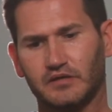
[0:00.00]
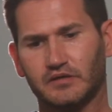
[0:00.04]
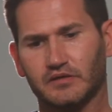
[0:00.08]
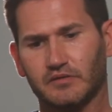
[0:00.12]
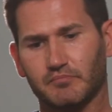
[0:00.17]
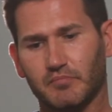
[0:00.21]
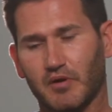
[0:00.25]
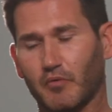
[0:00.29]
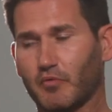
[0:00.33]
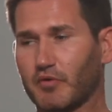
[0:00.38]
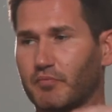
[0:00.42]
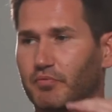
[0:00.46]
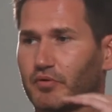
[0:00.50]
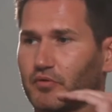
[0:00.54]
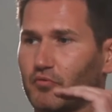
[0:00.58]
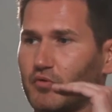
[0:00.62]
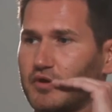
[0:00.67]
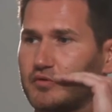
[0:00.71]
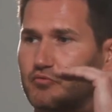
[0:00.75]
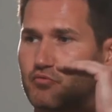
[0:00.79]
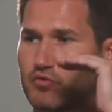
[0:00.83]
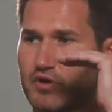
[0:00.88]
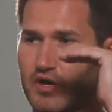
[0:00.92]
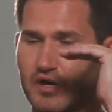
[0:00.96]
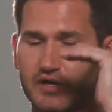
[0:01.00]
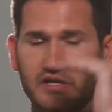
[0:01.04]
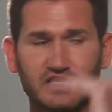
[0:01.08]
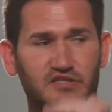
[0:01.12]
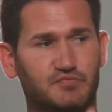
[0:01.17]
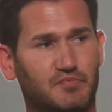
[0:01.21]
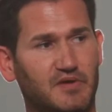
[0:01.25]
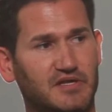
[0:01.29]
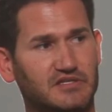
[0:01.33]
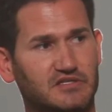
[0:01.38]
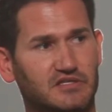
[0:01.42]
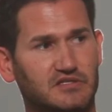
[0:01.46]
But we, put, we cut
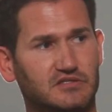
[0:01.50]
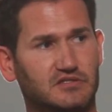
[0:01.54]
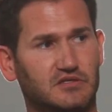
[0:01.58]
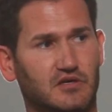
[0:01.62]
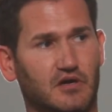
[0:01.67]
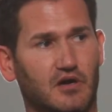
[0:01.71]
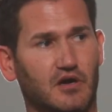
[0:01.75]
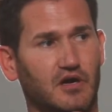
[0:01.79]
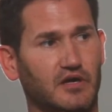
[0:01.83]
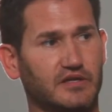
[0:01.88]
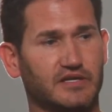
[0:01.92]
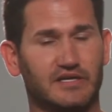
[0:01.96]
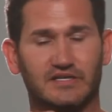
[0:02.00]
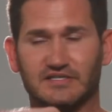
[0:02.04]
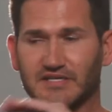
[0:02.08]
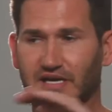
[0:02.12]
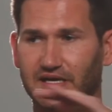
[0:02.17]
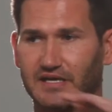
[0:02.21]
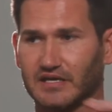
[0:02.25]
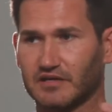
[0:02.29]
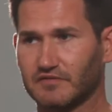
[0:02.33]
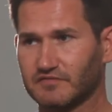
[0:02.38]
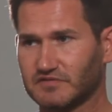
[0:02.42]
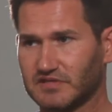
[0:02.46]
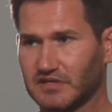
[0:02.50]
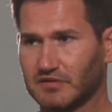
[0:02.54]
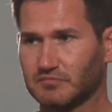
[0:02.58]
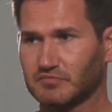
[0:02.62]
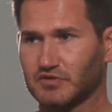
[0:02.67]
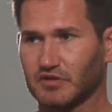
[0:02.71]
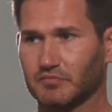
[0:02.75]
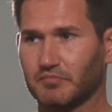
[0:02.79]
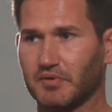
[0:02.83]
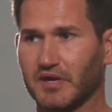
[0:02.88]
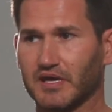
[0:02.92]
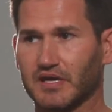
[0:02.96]
expenses. Uh, the executive team
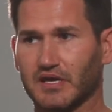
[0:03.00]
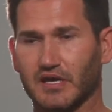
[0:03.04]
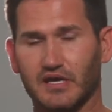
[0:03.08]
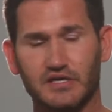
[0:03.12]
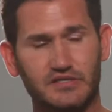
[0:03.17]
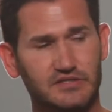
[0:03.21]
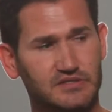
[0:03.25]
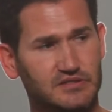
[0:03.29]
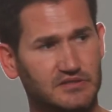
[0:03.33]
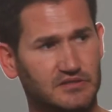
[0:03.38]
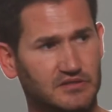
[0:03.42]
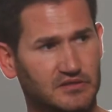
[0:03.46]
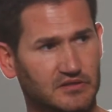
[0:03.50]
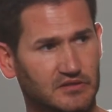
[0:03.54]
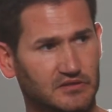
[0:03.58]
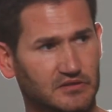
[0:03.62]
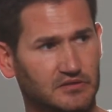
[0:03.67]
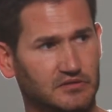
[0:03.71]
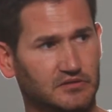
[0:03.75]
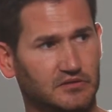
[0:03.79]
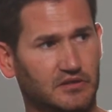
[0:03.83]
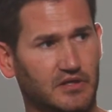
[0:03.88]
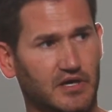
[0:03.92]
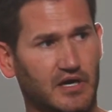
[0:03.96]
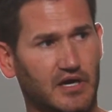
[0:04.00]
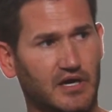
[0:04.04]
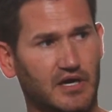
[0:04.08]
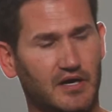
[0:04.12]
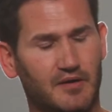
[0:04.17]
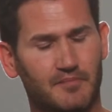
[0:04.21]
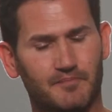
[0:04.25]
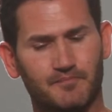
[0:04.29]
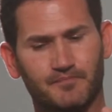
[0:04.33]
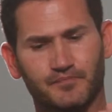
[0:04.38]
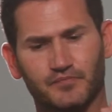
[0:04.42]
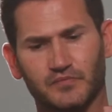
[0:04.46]
took pay cuts.
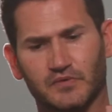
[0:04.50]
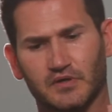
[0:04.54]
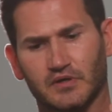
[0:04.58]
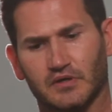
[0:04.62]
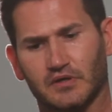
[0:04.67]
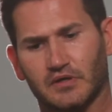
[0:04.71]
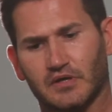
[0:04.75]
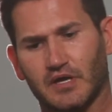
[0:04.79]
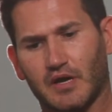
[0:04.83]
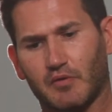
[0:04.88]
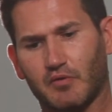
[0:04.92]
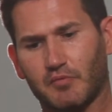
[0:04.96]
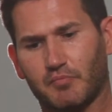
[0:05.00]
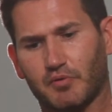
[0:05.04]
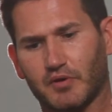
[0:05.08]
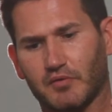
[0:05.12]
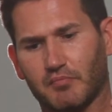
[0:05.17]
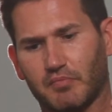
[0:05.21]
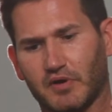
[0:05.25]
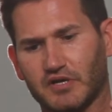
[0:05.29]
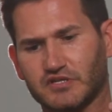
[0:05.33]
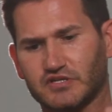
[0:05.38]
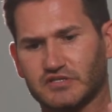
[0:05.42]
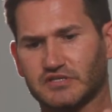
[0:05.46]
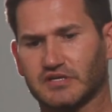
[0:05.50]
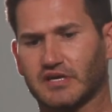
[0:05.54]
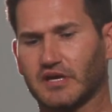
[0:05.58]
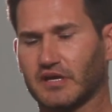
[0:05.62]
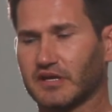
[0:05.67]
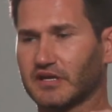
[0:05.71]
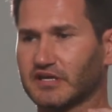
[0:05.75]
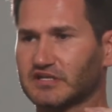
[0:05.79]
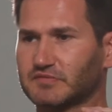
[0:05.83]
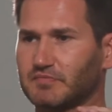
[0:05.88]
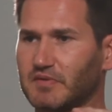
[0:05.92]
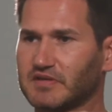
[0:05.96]
Um, and we put a budget, an
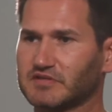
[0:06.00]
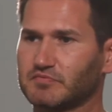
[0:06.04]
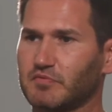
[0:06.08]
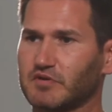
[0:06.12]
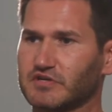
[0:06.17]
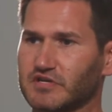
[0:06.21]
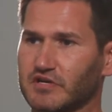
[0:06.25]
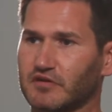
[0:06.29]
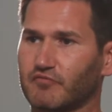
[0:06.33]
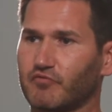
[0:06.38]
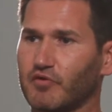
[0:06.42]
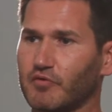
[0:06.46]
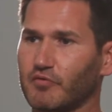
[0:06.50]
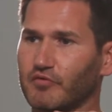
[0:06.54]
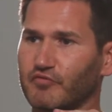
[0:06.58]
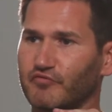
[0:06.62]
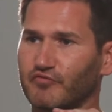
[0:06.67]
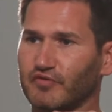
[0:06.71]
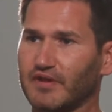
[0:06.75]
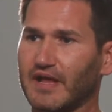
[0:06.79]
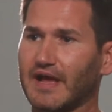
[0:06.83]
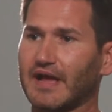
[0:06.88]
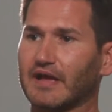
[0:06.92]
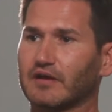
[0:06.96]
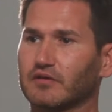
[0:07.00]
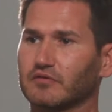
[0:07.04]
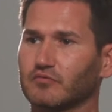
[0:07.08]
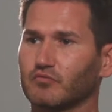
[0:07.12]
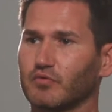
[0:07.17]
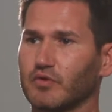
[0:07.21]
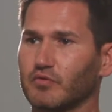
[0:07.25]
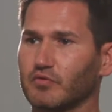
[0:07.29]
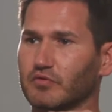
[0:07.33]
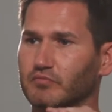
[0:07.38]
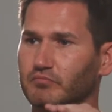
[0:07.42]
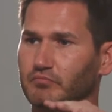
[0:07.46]
expense budget. If we were flat,
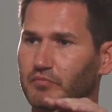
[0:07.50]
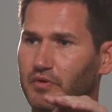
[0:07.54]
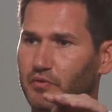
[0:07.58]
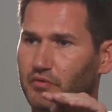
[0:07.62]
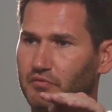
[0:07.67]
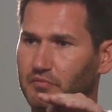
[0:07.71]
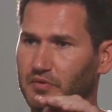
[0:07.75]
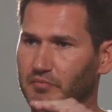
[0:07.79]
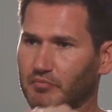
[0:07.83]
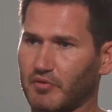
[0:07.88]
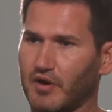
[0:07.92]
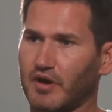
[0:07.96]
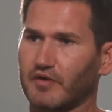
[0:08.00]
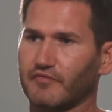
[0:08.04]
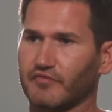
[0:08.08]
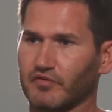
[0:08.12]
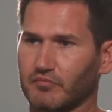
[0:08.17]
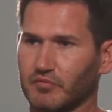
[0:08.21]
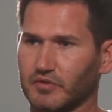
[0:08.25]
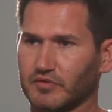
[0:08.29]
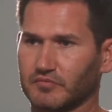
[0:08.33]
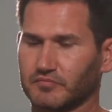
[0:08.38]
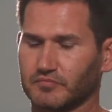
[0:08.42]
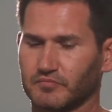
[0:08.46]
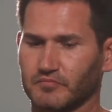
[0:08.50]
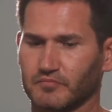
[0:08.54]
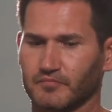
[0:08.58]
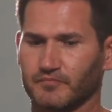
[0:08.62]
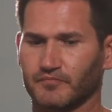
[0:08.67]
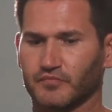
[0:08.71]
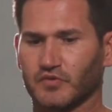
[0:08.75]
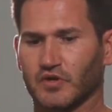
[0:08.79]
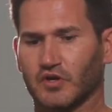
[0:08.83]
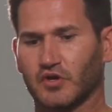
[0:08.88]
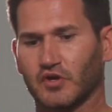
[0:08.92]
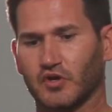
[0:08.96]
we would, we would be profitable.
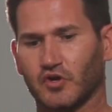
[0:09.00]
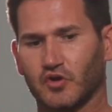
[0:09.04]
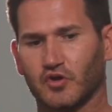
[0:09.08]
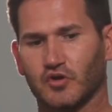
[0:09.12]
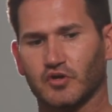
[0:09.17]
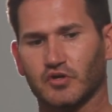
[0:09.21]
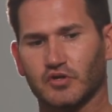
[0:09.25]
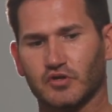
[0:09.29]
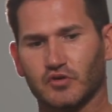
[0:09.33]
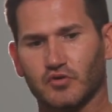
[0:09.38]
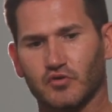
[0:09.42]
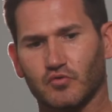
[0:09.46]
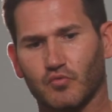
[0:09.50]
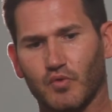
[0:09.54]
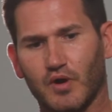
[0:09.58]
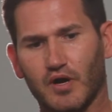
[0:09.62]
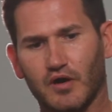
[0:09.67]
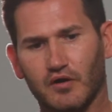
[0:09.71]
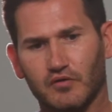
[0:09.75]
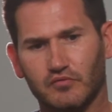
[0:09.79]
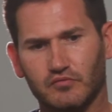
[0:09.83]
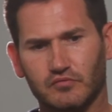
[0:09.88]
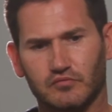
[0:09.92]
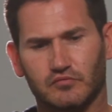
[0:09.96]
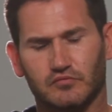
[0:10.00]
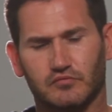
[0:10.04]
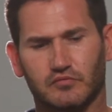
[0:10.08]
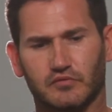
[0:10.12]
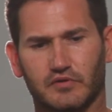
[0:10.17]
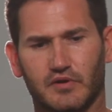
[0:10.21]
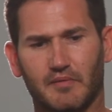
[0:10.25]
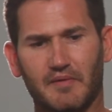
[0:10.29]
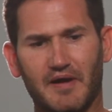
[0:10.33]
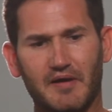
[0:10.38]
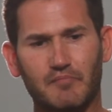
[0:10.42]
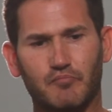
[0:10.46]
Well,
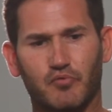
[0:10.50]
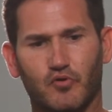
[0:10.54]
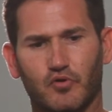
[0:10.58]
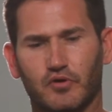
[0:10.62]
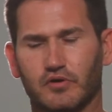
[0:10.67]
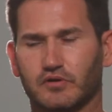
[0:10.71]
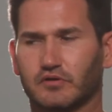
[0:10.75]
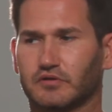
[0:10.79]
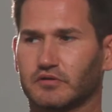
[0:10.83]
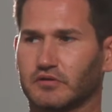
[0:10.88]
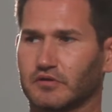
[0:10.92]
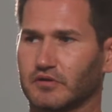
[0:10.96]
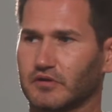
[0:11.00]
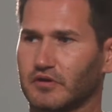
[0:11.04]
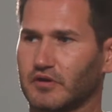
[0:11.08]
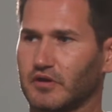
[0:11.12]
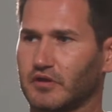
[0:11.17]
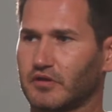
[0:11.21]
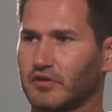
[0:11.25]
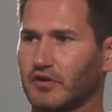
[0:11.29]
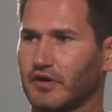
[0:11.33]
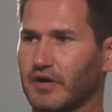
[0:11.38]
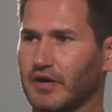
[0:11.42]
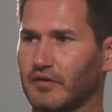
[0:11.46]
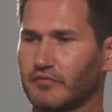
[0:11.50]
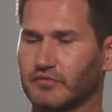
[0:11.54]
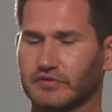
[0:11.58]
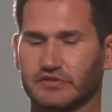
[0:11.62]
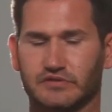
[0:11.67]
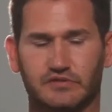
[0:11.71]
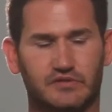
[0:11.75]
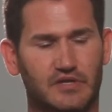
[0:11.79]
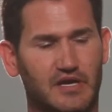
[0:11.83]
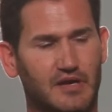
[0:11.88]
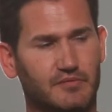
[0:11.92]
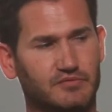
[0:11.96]
my board thought I
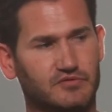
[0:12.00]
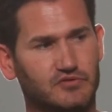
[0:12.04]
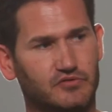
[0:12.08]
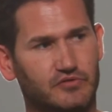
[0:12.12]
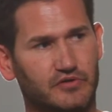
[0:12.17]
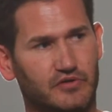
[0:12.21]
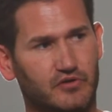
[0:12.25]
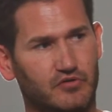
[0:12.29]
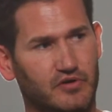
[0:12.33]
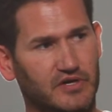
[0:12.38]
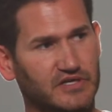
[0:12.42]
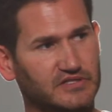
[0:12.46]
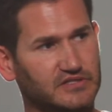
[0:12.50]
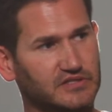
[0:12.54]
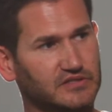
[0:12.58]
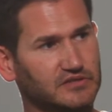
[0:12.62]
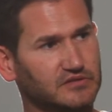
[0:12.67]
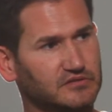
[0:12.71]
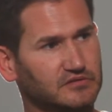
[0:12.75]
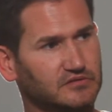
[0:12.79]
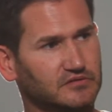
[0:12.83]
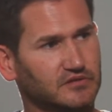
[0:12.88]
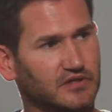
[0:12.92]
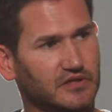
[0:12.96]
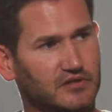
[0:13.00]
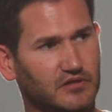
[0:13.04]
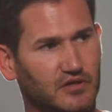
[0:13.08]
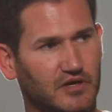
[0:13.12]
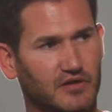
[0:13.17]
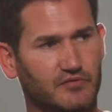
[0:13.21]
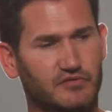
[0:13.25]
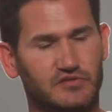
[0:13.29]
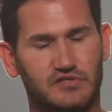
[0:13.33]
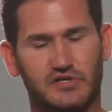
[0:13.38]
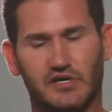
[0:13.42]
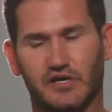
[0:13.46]
was absolutely crazy. They thought I
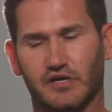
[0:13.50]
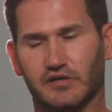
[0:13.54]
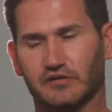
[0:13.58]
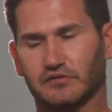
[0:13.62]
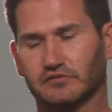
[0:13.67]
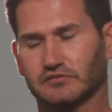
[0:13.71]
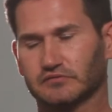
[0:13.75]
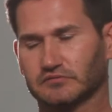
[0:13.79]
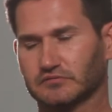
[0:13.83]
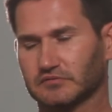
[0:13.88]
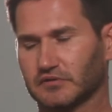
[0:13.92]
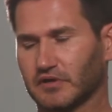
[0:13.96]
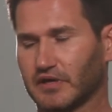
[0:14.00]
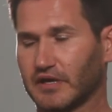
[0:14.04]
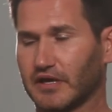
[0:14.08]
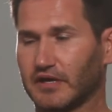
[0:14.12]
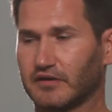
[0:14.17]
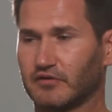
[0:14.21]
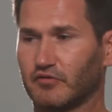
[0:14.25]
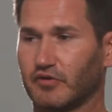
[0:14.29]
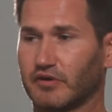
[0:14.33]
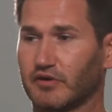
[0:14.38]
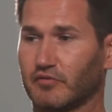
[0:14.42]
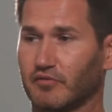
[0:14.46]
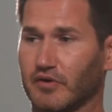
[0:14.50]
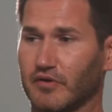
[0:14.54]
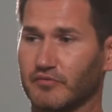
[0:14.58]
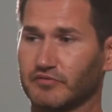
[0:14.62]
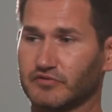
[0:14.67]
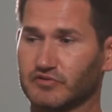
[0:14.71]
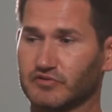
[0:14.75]
was young, thought I had no idea what I was